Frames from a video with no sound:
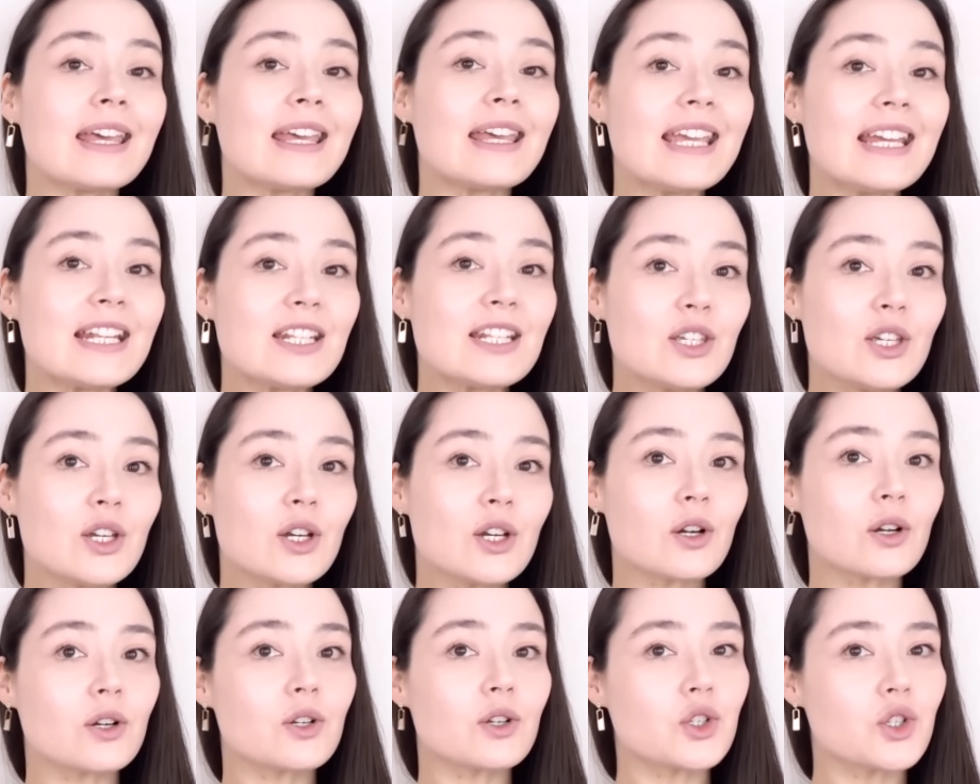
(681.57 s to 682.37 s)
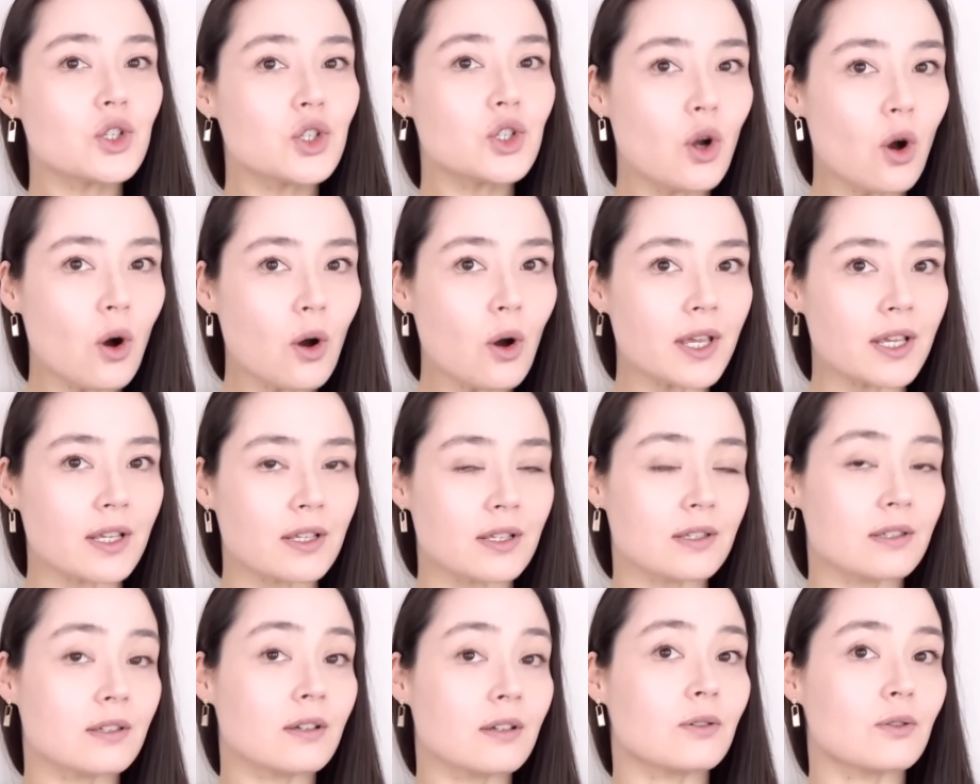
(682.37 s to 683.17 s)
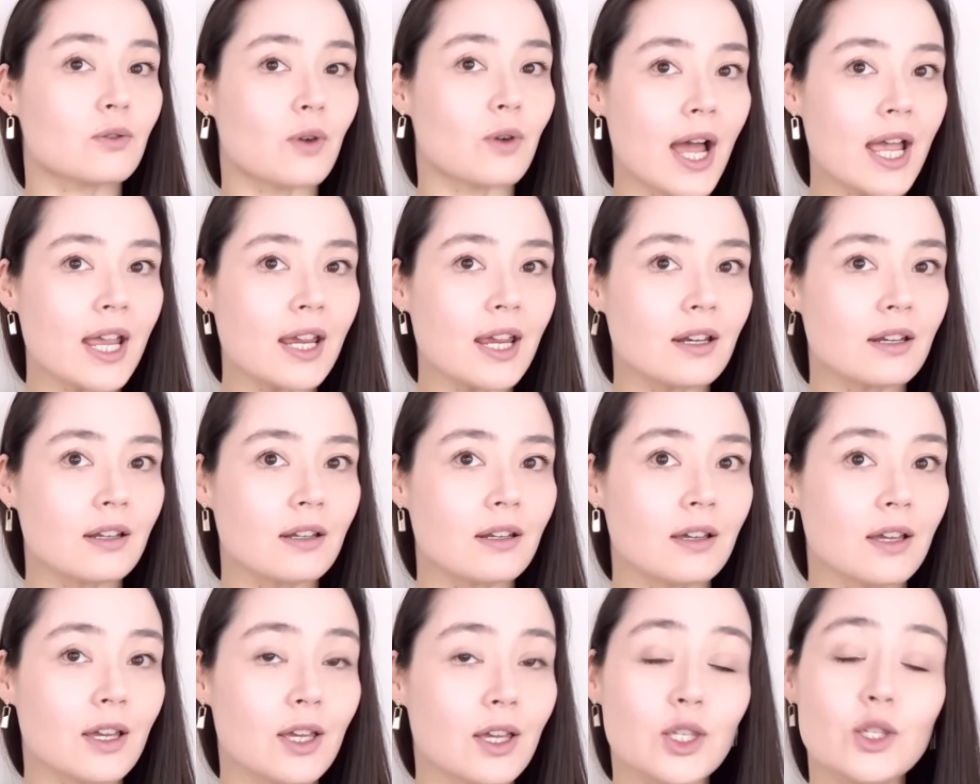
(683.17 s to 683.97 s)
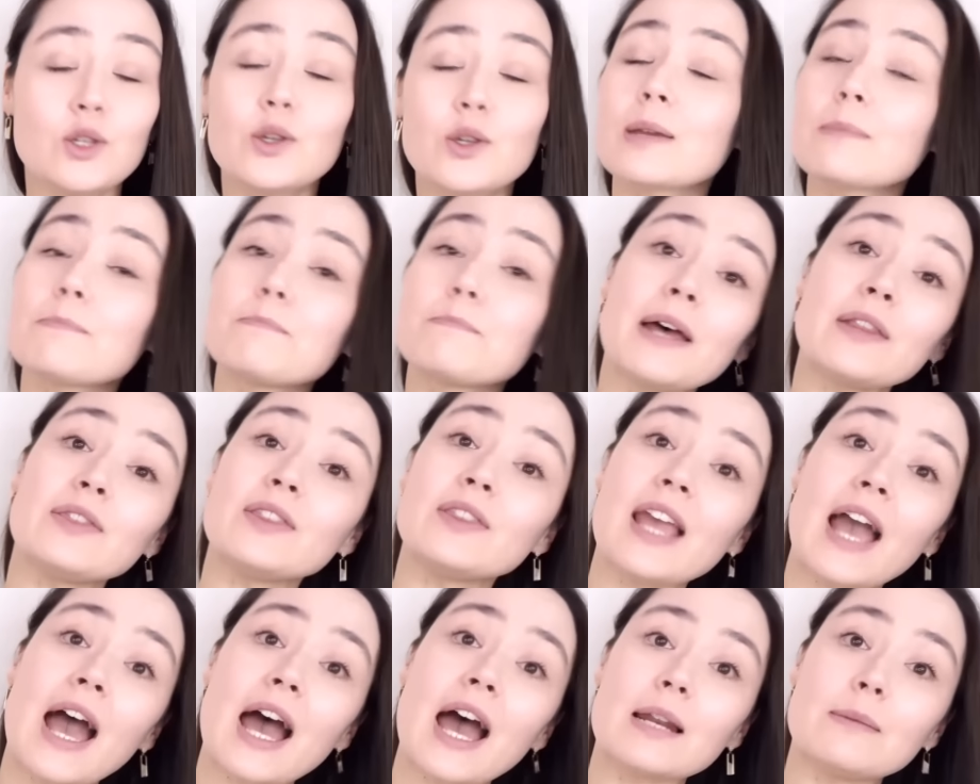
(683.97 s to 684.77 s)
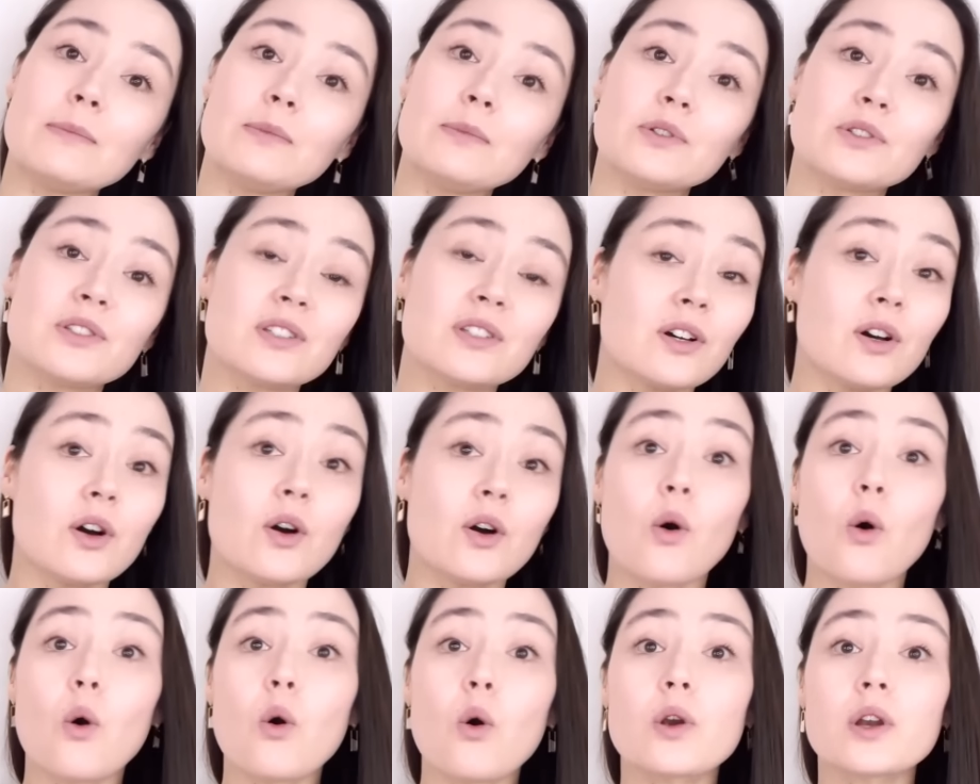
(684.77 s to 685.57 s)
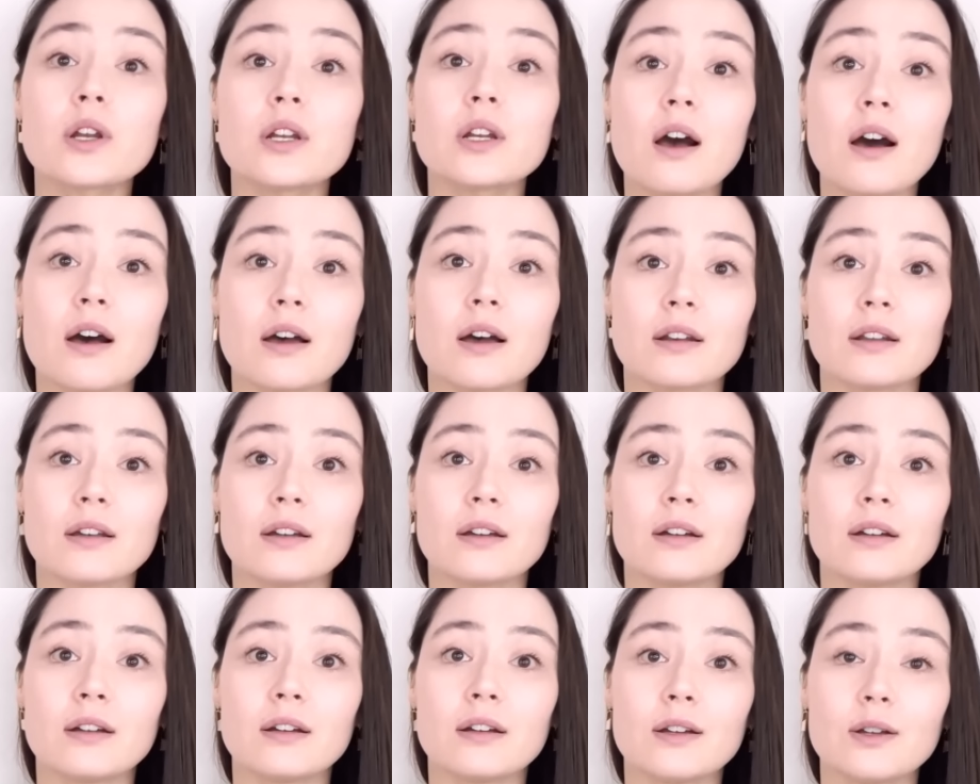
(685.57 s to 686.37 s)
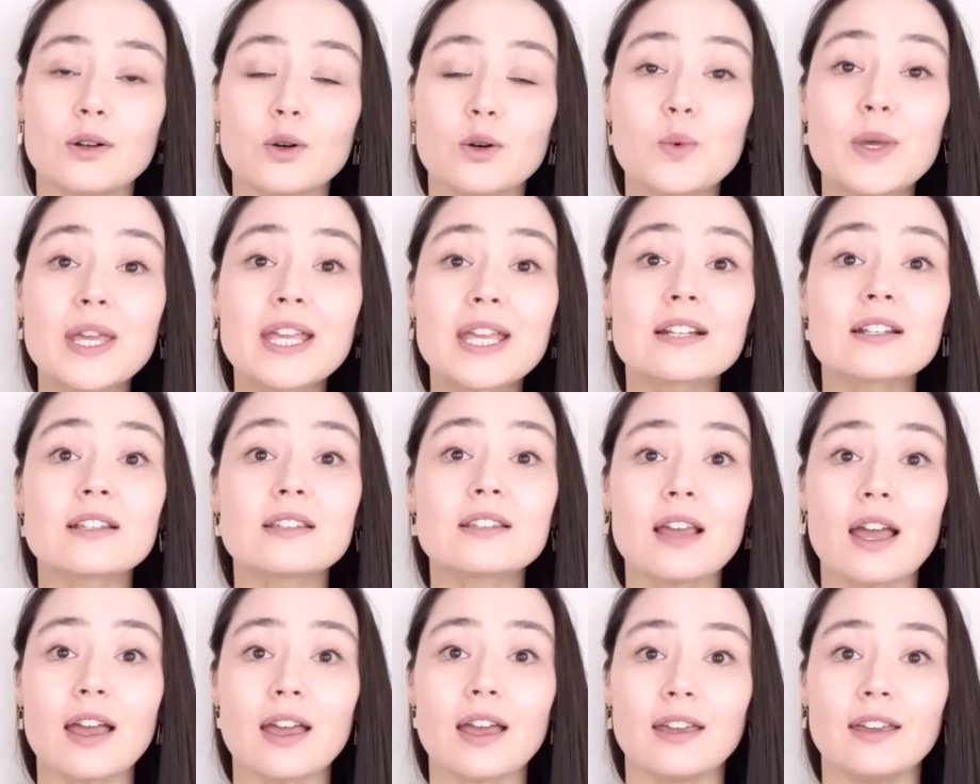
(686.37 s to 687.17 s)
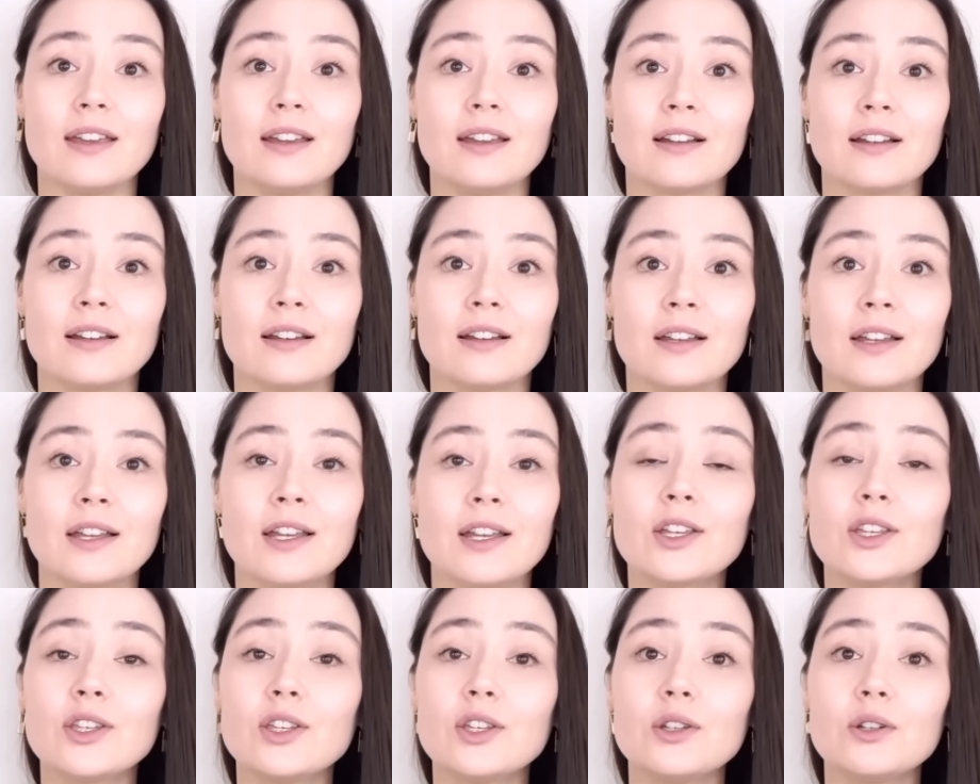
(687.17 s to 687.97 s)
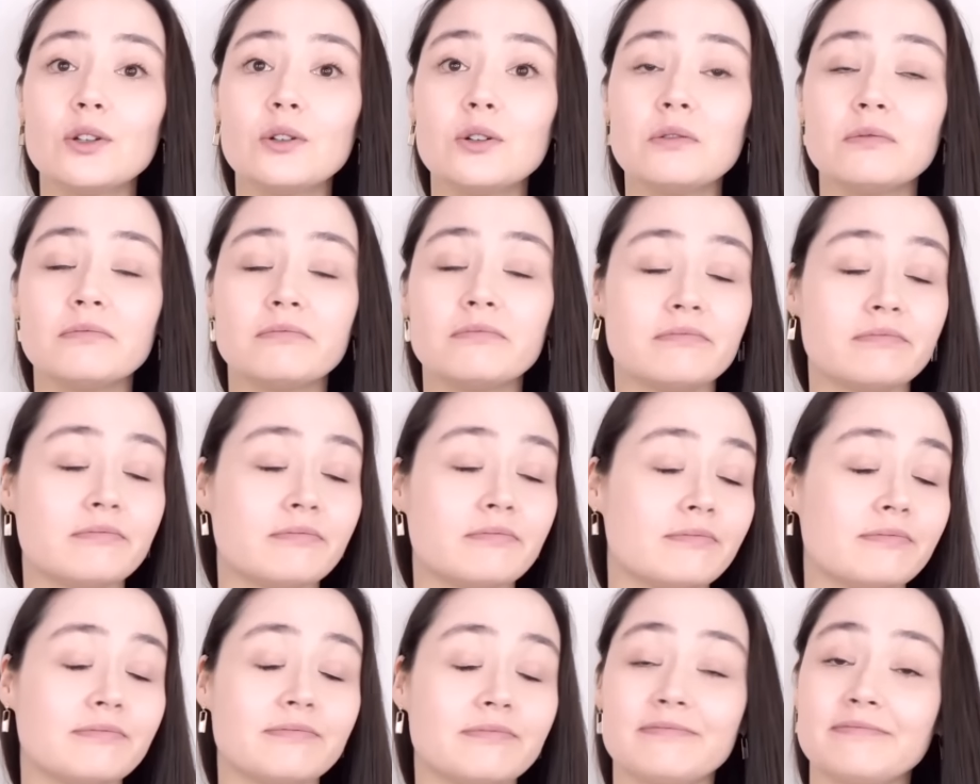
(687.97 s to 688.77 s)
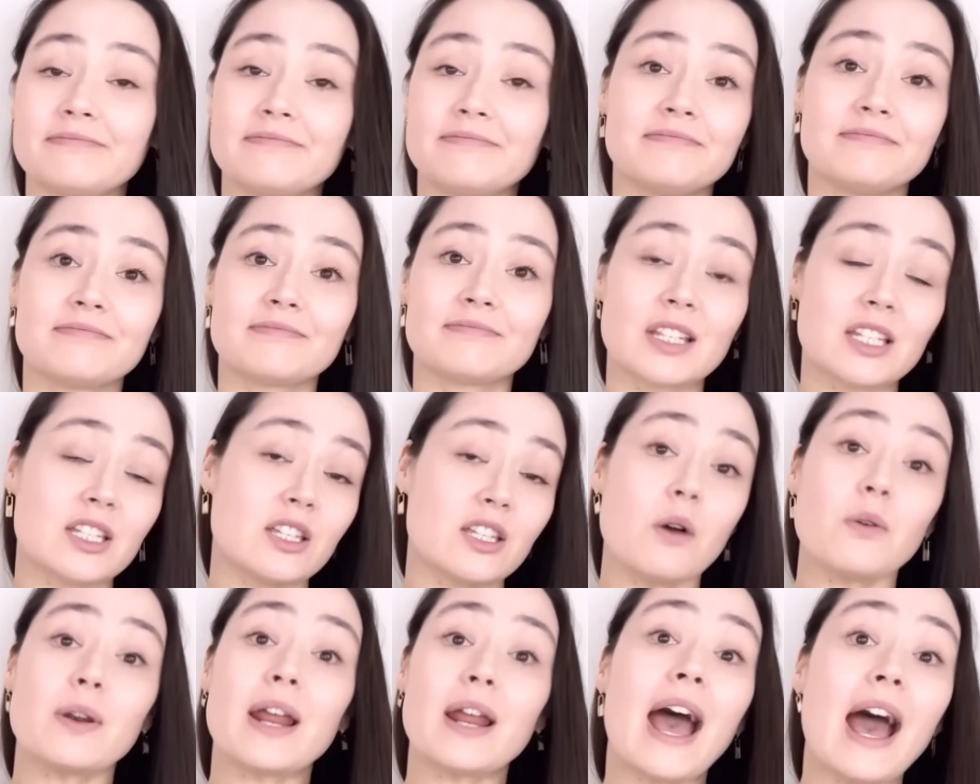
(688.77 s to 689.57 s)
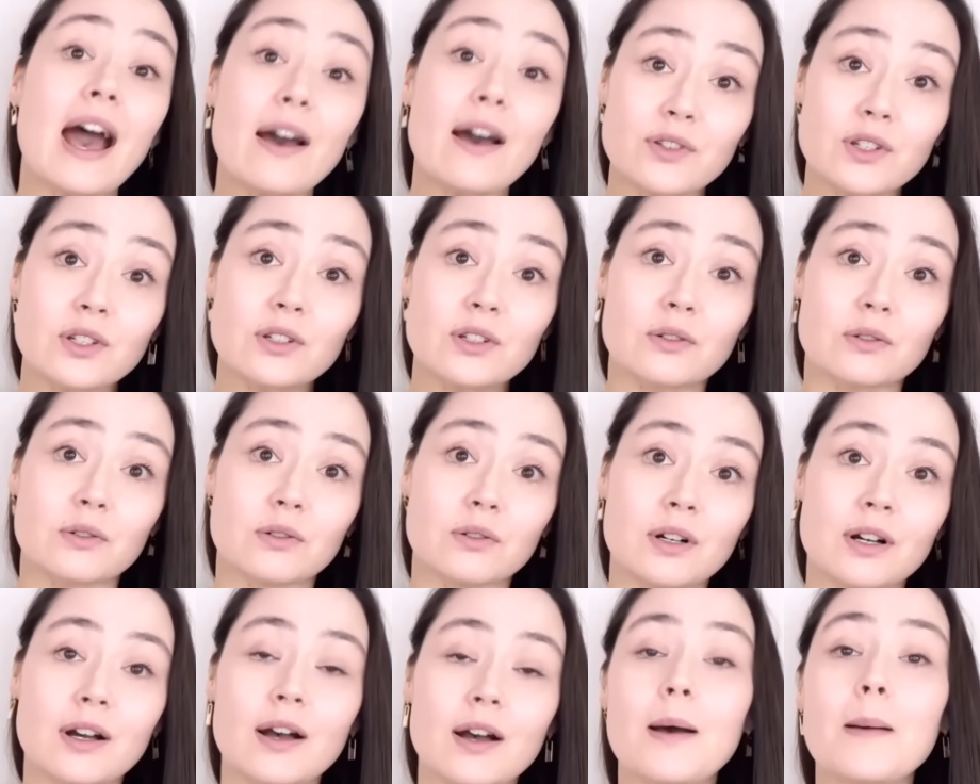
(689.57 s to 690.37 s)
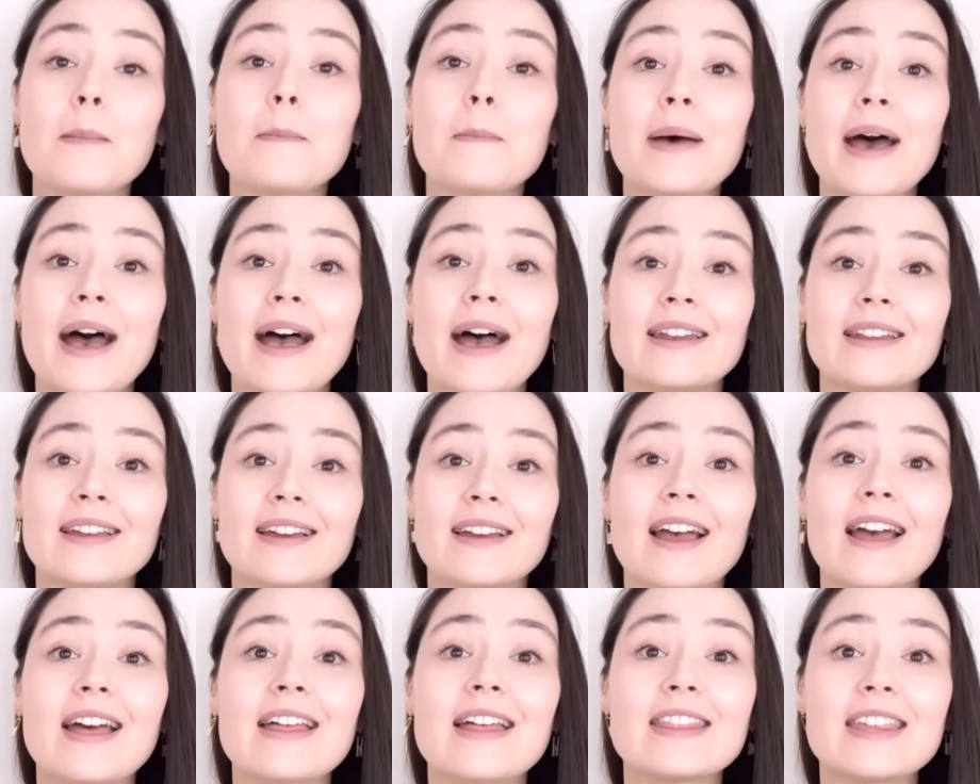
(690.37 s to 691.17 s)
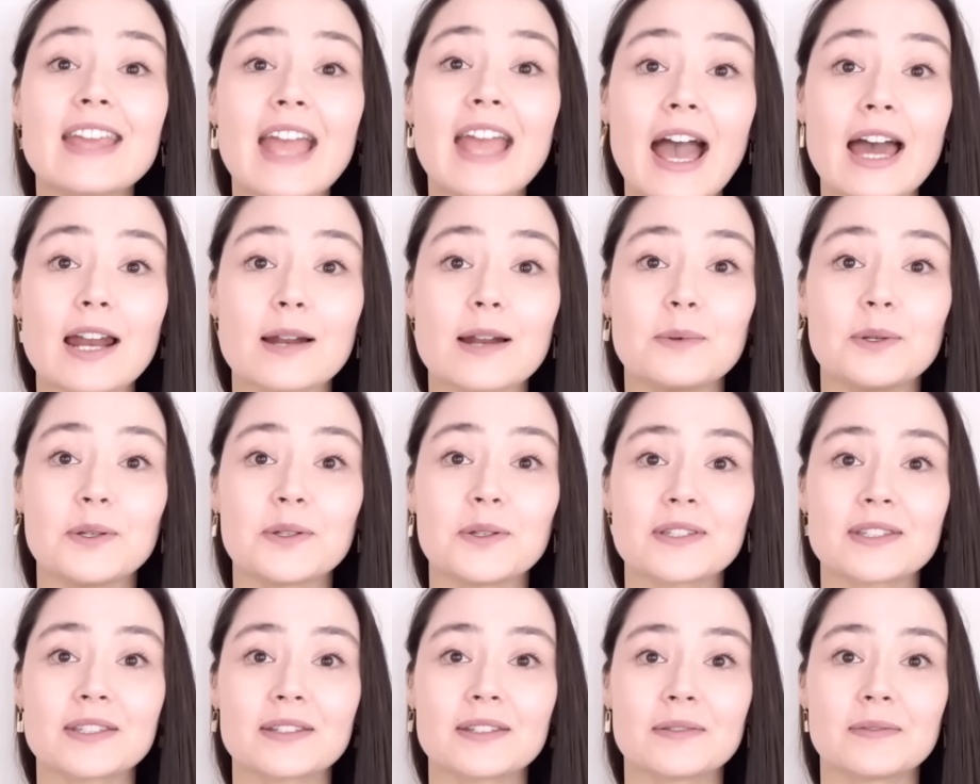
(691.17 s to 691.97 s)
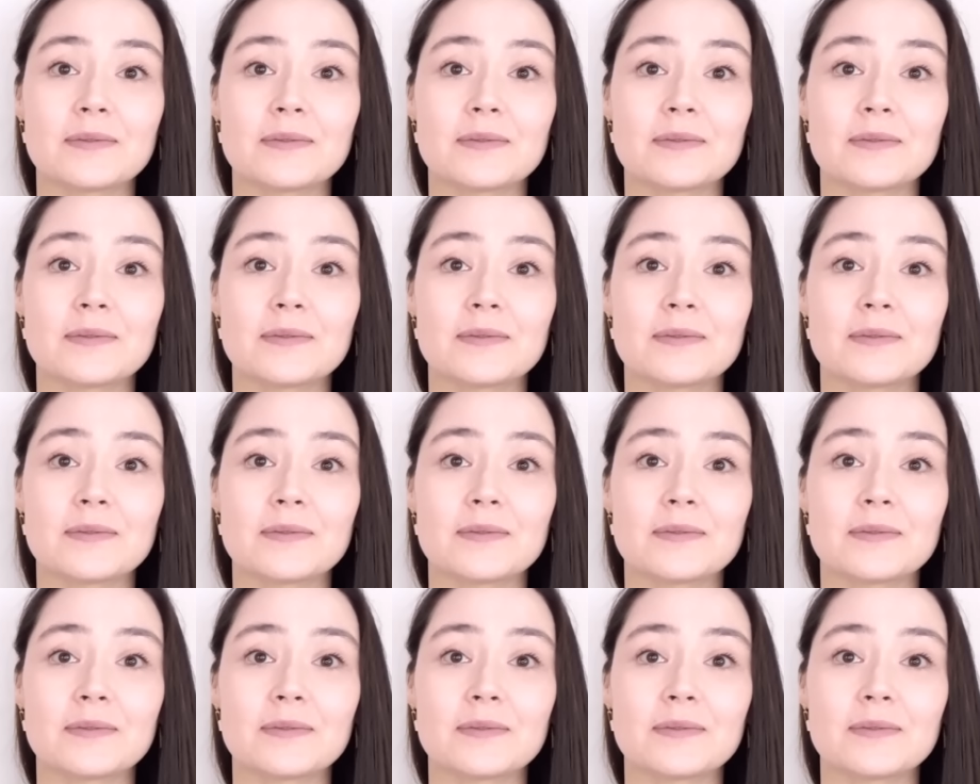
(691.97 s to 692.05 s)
It's your choice, right? You can pet the animals or not. We can say, you don't have to pet the animals.